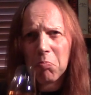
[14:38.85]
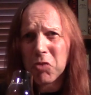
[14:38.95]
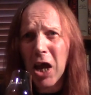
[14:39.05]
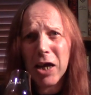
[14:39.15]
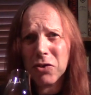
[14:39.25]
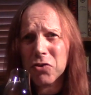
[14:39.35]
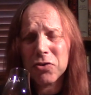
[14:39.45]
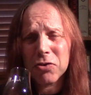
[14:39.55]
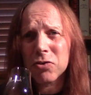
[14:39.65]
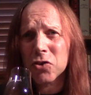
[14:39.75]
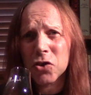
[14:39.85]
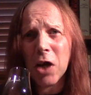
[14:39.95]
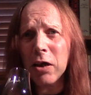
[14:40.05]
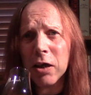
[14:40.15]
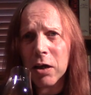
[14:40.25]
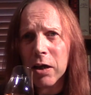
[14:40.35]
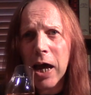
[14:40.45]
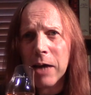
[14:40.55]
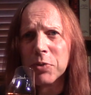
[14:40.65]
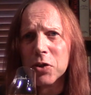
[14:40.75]
dad, stunning,
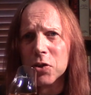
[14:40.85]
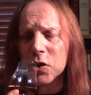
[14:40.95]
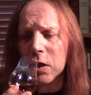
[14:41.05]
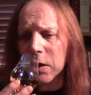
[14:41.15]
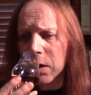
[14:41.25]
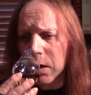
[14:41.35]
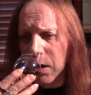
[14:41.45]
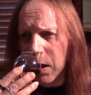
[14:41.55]
absolutely stunning.